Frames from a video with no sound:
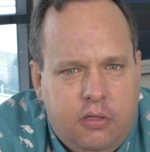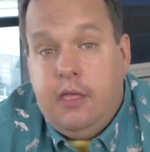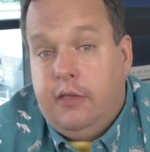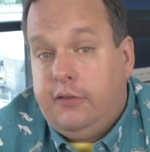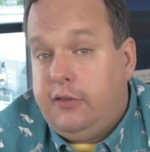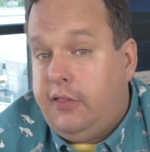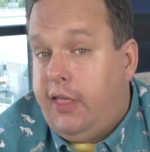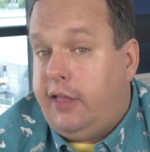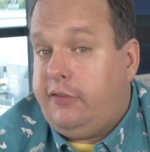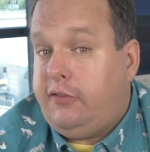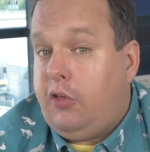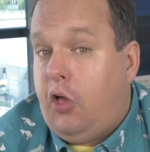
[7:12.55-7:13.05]

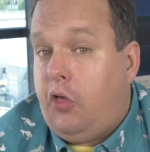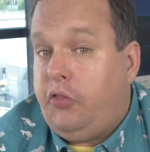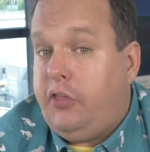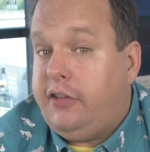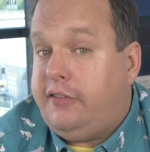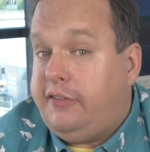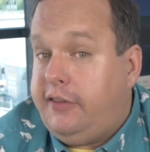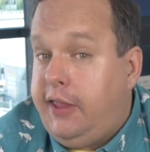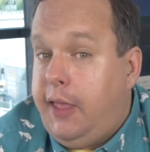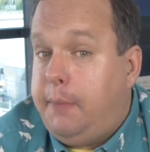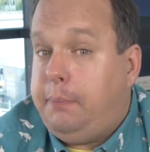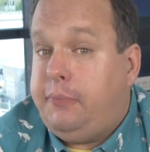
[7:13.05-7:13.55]
So that's all the
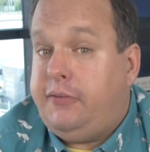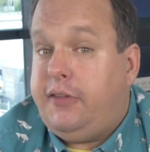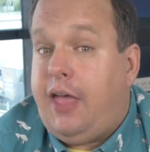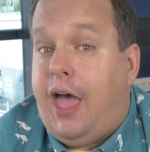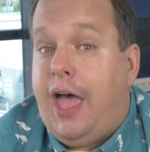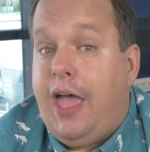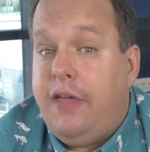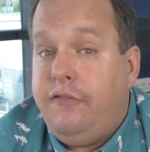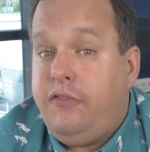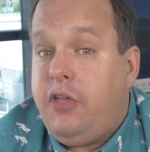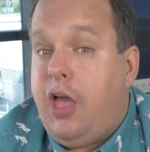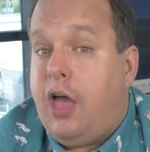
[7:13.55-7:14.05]
tips
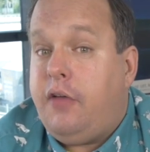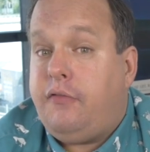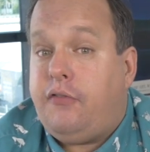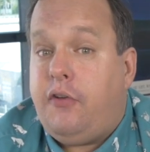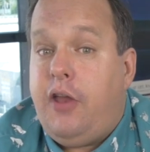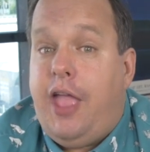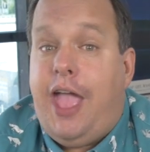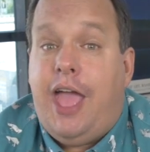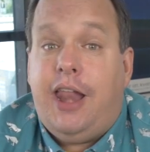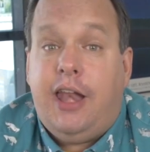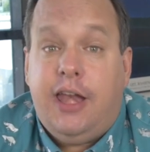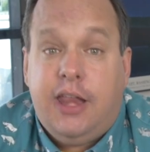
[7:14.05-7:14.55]
I've got
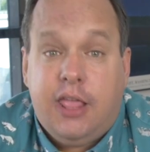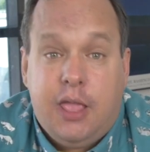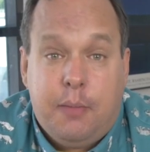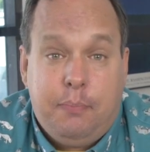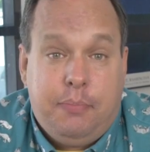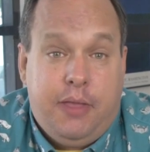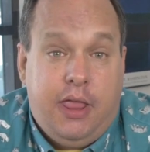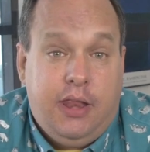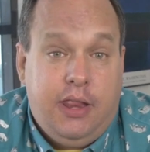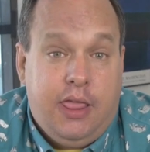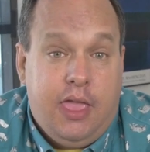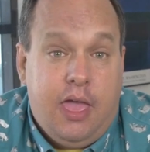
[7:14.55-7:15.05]
for editing a
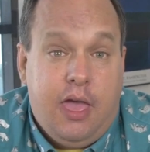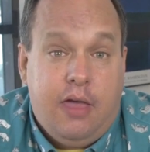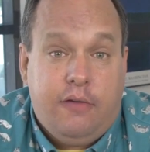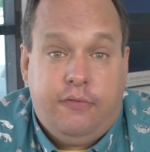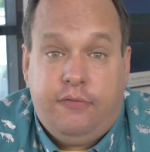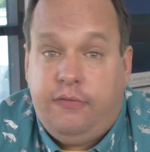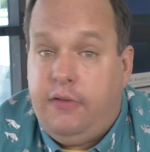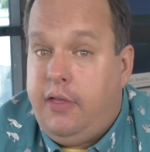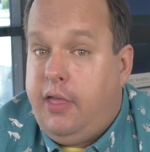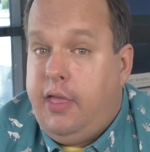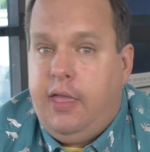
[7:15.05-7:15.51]
PDF.